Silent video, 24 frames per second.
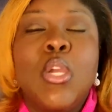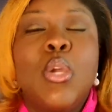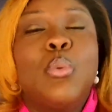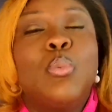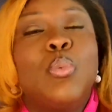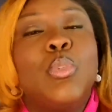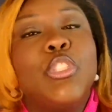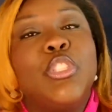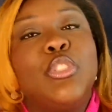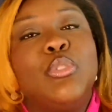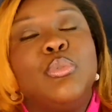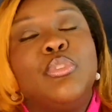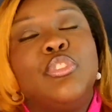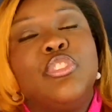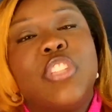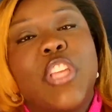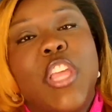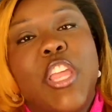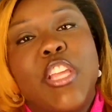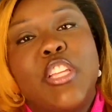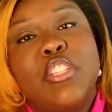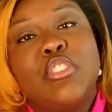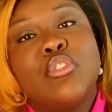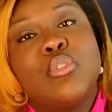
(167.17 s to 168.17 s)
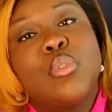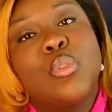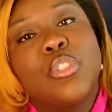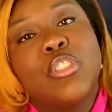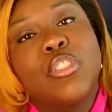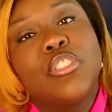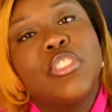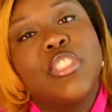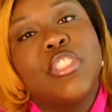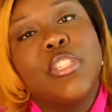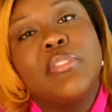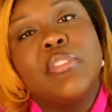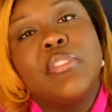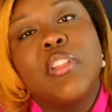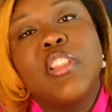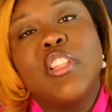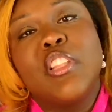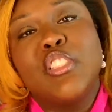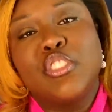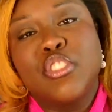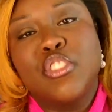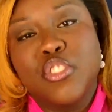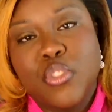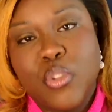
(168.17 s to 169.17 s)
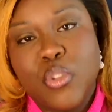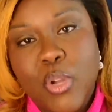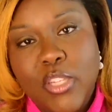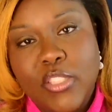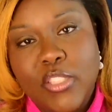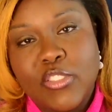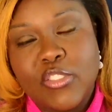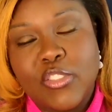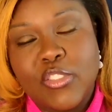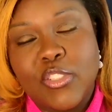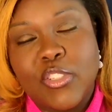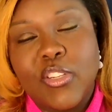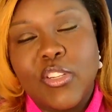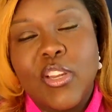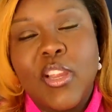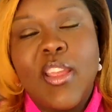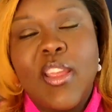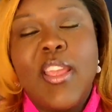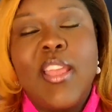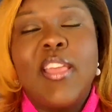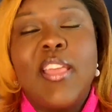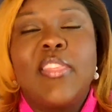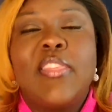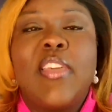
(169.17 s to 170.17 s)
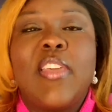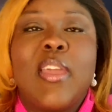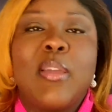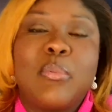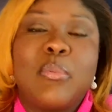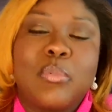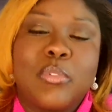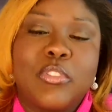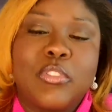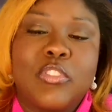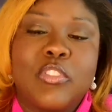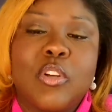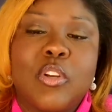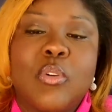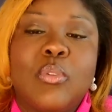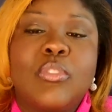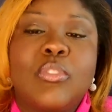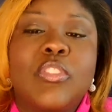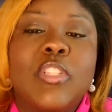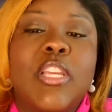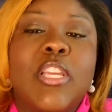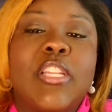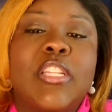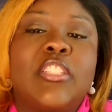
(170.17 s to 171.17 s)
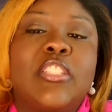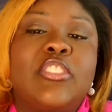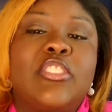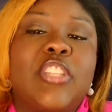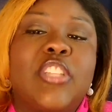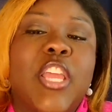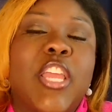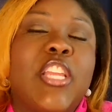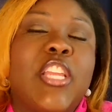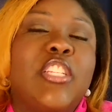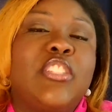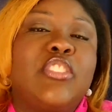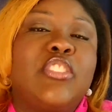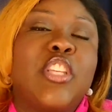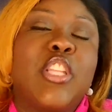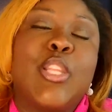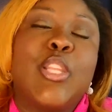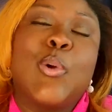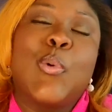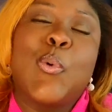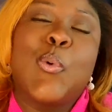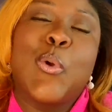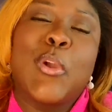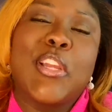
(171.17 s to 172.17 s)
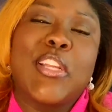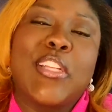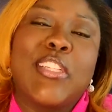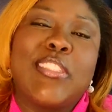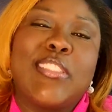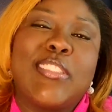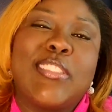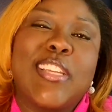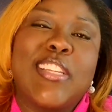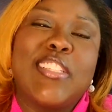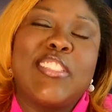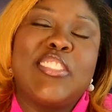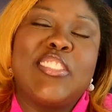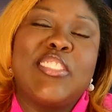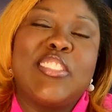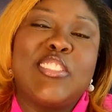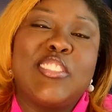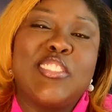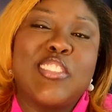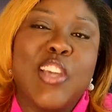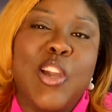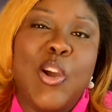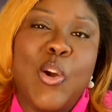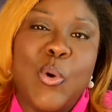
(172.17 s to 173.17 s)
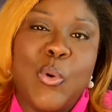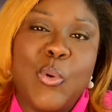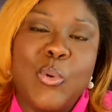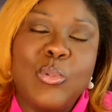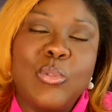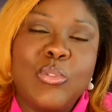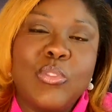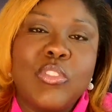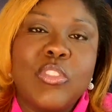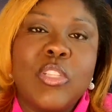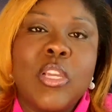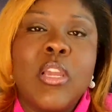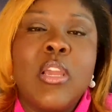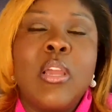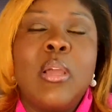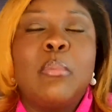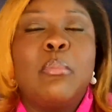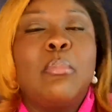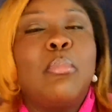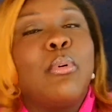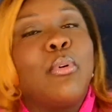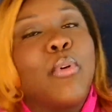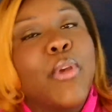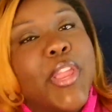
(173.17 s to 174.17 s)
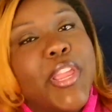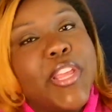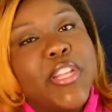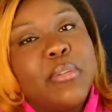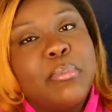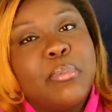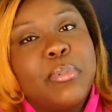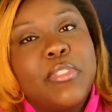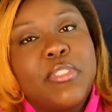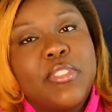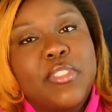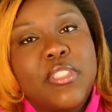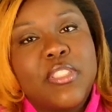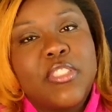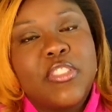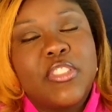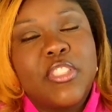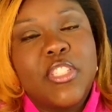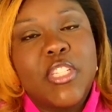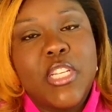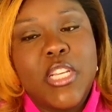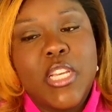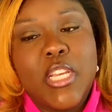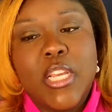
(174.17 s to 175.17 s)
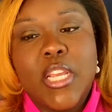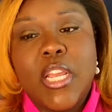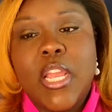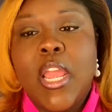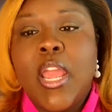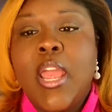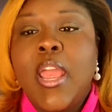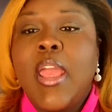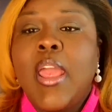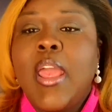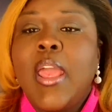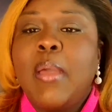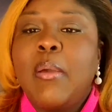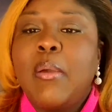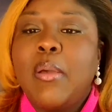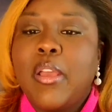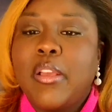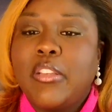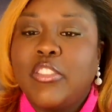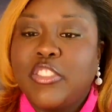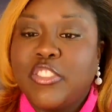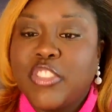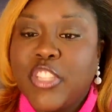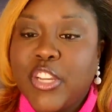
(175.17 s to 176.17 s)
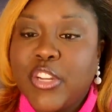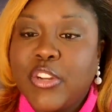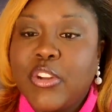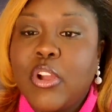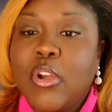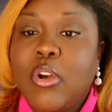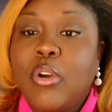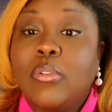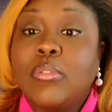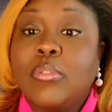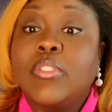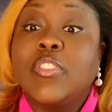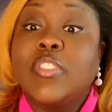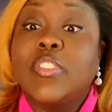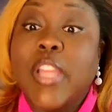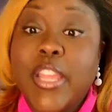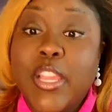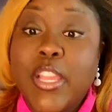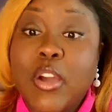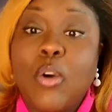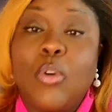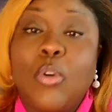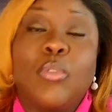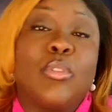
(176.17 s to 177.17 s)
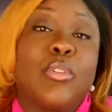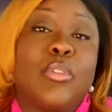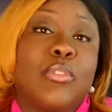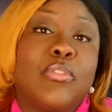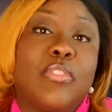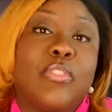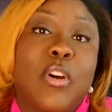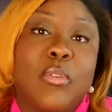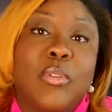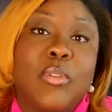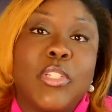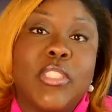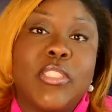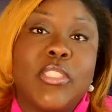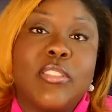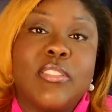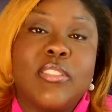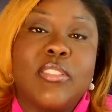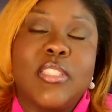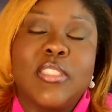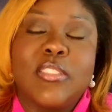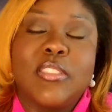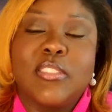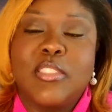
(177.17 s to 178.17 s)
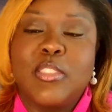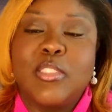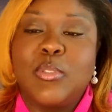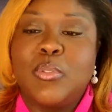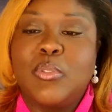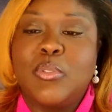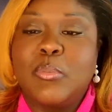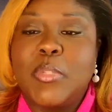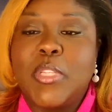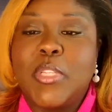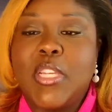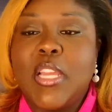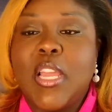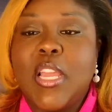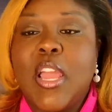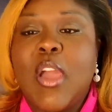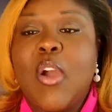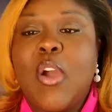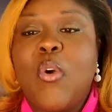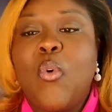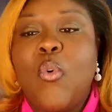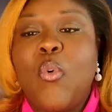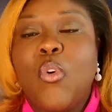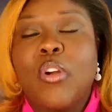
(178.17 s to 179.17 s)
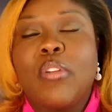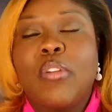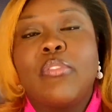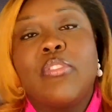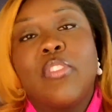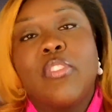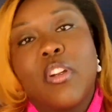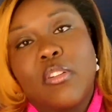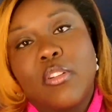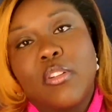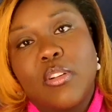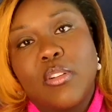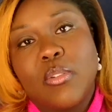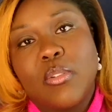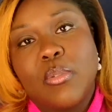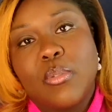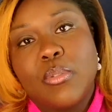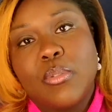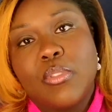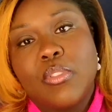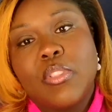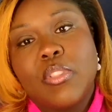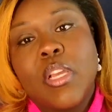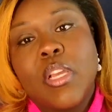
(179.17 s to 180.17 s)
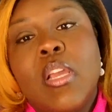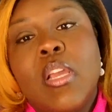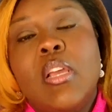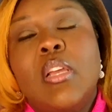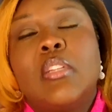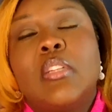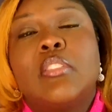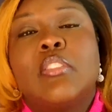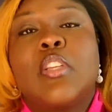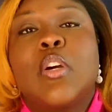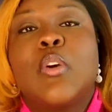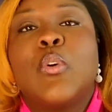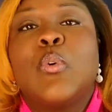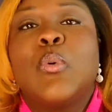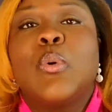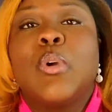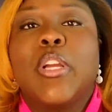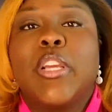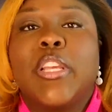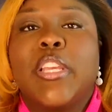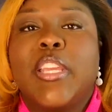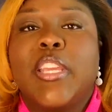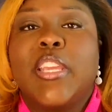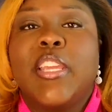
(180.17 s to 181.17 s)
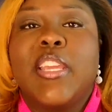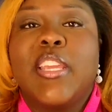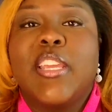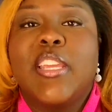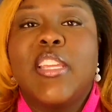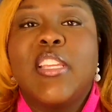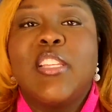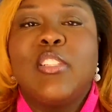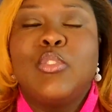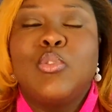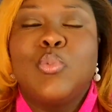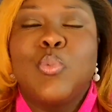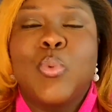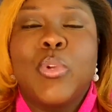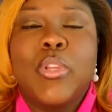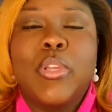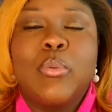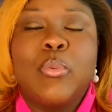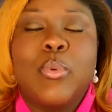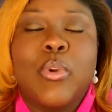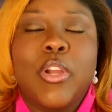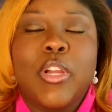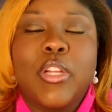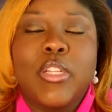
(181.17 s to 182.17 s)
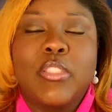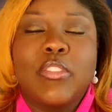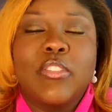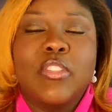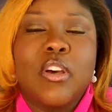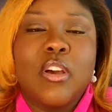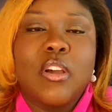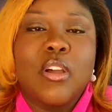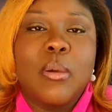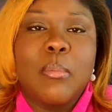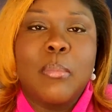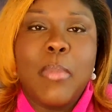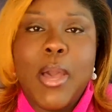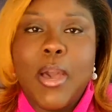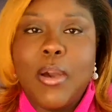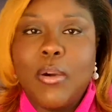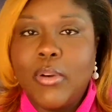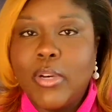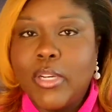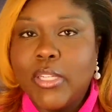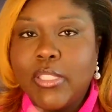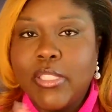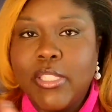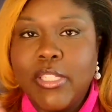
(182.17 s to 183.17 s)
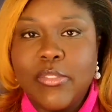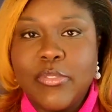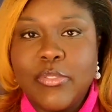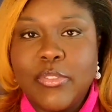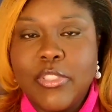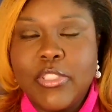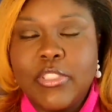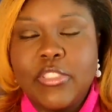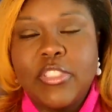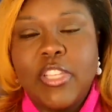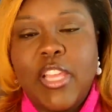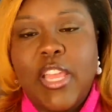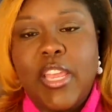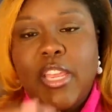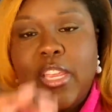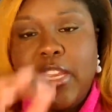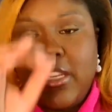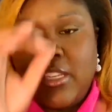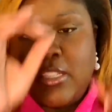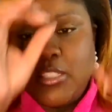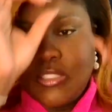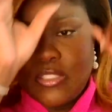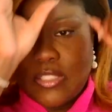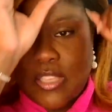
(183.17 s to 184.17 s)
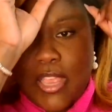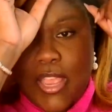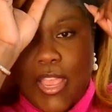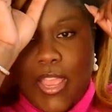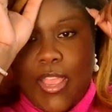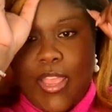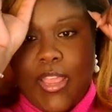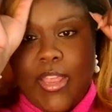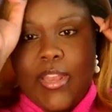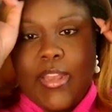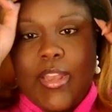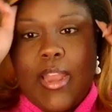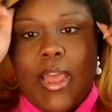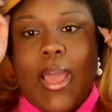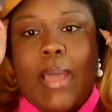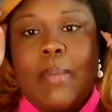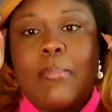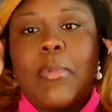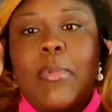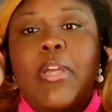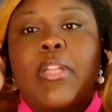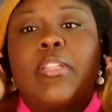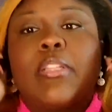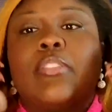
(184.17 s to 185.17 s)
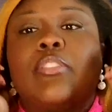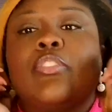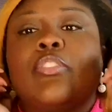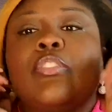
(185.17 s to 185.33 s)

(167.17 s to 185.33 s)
when you change or shift the structure, that results in a change in the organization's goals, brand positioning, stakeholder focus, or verticals. So again, each week we're going to talk about a different change, and I want to